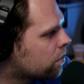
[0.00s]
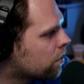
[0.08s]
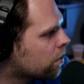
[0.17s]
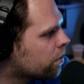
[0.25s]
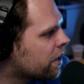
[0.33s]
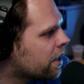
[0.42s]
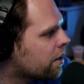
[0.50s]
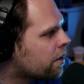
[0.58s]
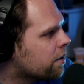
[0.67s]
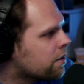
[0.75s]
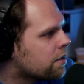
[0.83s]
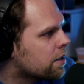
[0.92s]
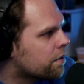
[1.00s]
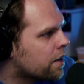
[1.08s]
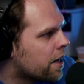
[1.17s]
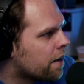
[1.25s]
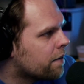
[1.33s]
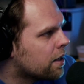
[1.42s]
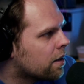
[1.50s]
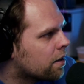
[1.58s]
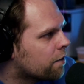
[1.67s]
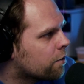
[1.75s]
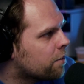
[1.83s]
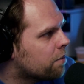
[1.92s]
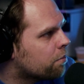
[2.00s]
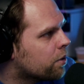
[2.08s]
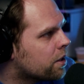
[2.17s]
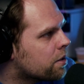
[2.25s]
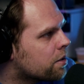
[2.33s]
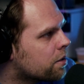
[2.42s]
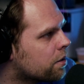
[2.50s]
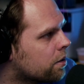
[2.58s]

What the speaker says: Wait, let's see if they have anything from imprint.